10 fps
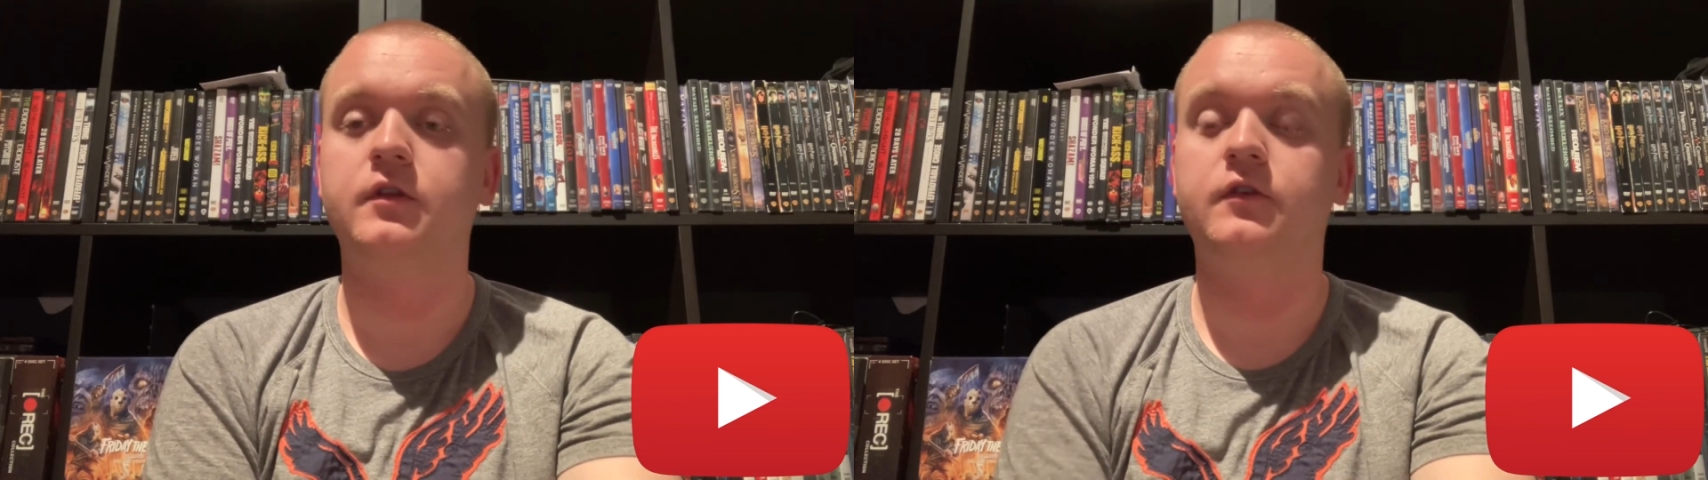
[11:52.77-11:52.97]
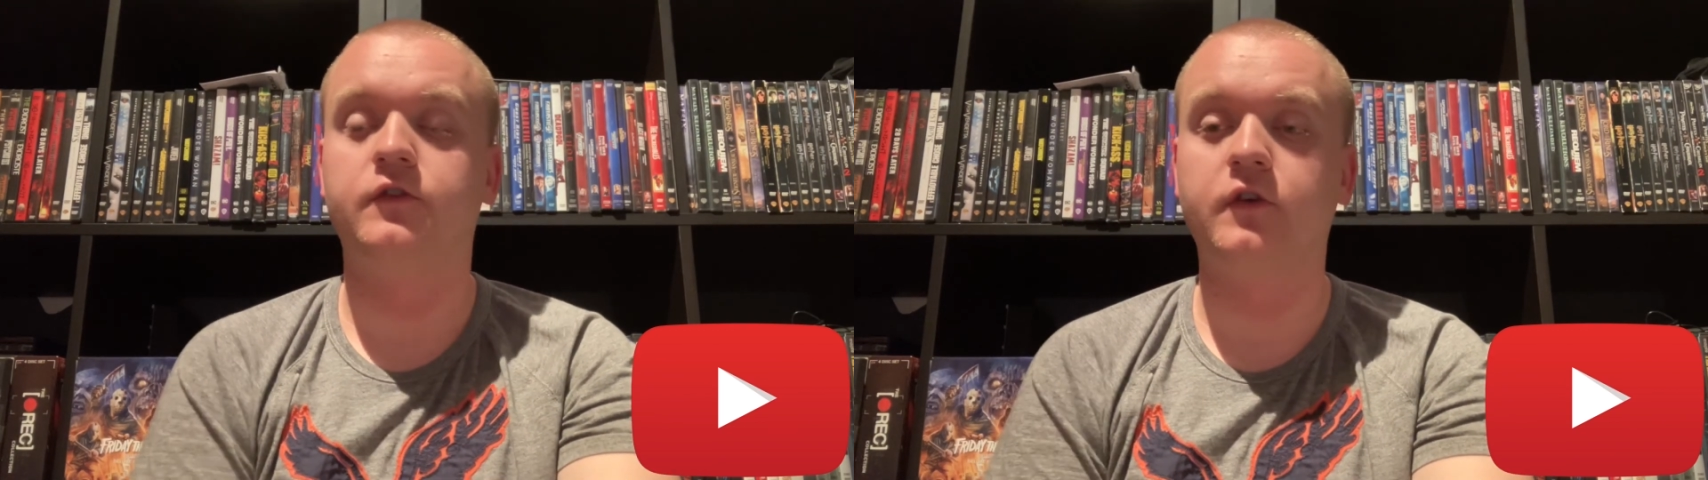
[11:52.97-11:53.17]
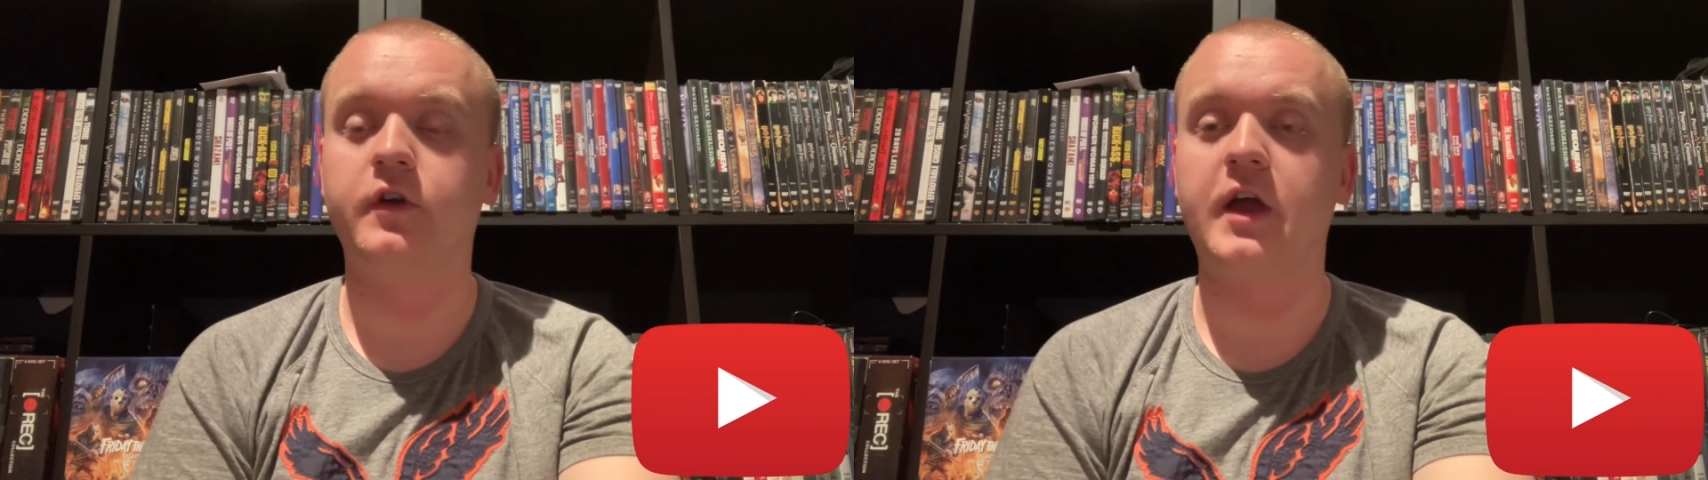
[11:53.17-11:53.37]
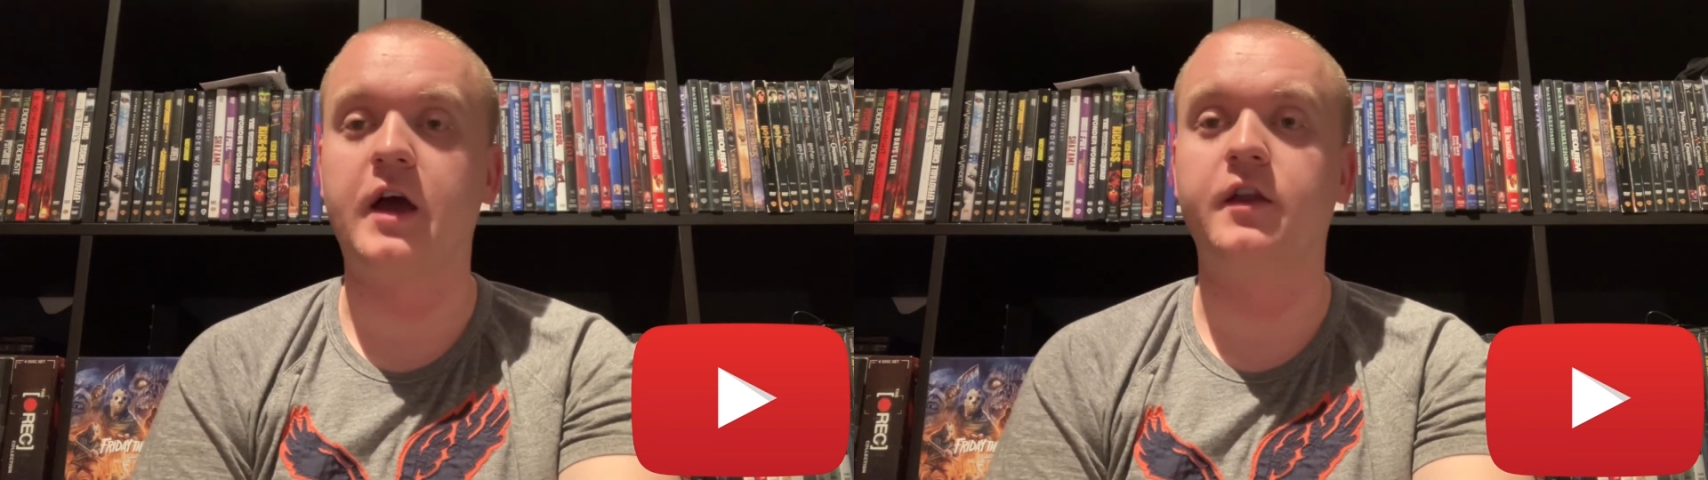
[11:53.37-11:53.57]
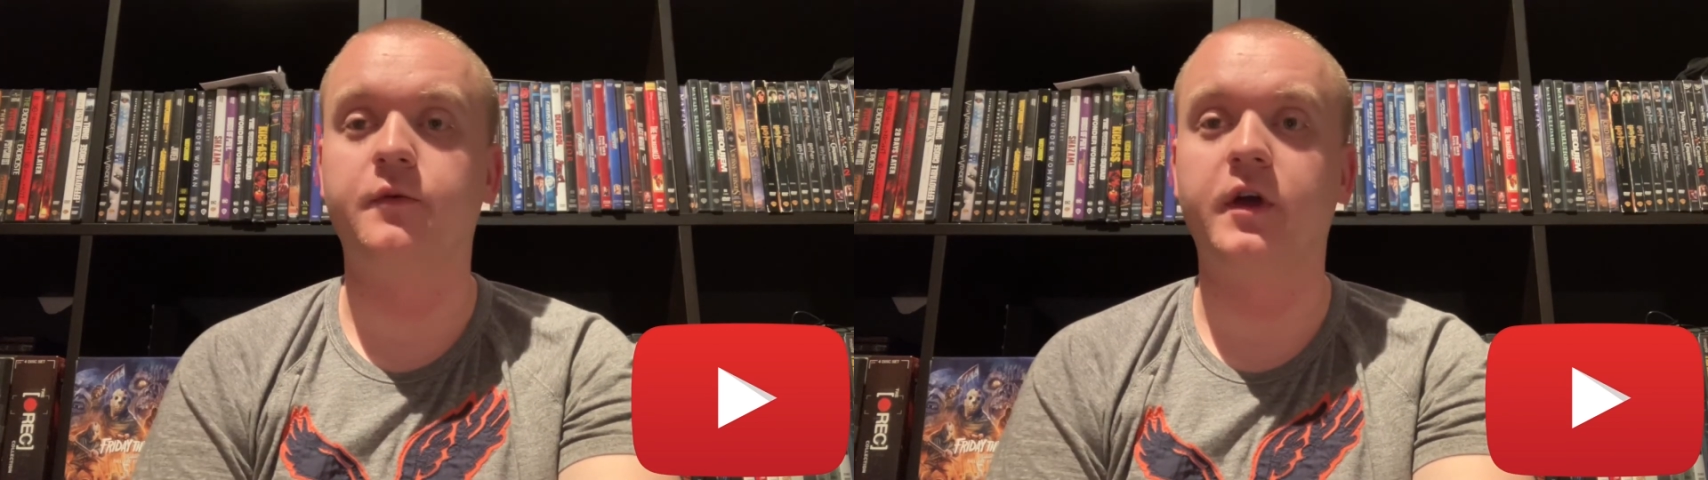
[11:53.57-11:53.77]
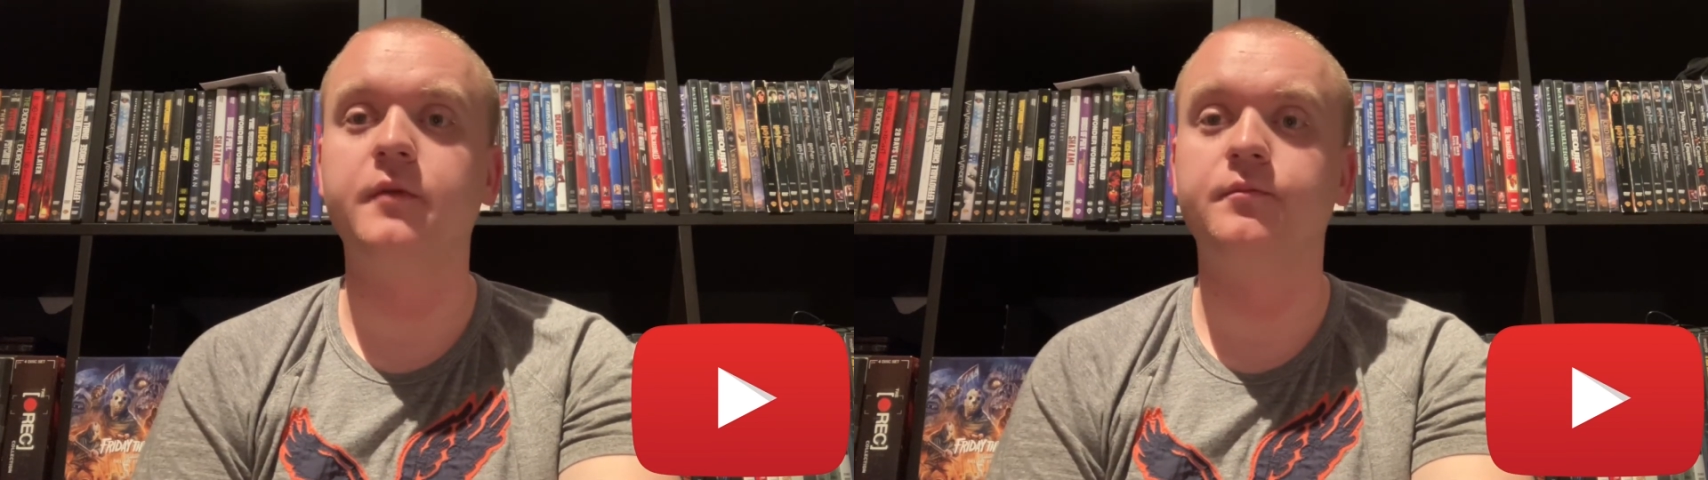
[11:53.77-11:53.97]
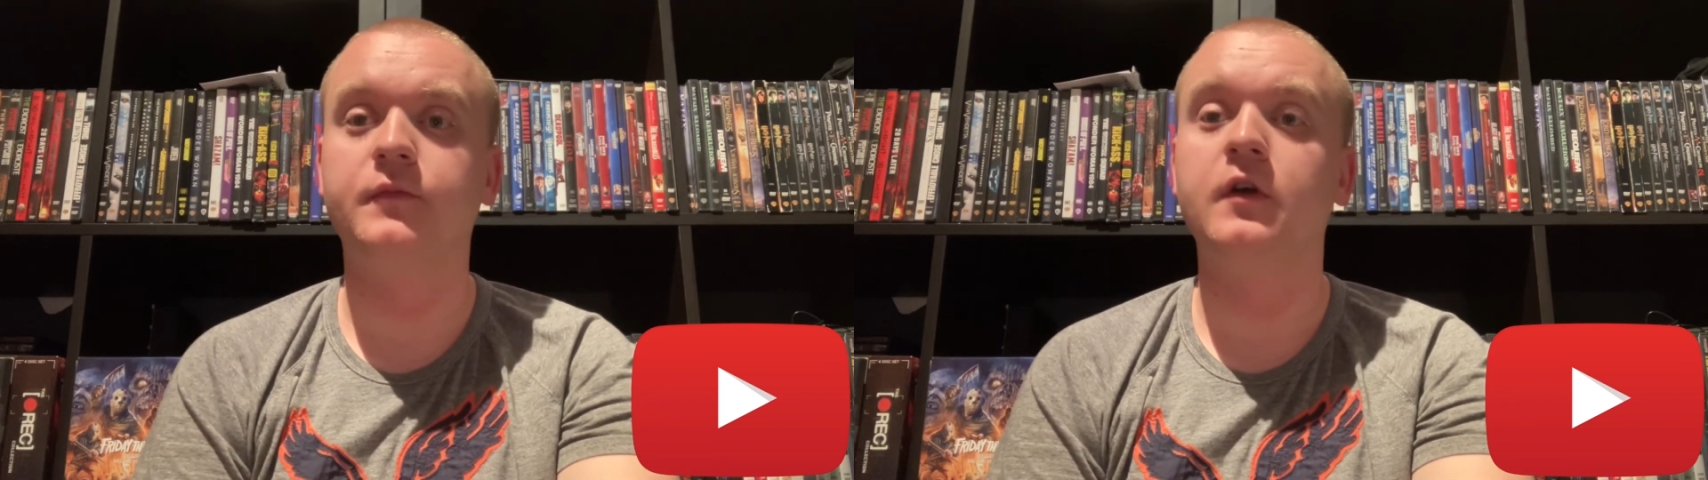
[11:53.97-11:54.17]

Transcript: So yeah, anyway,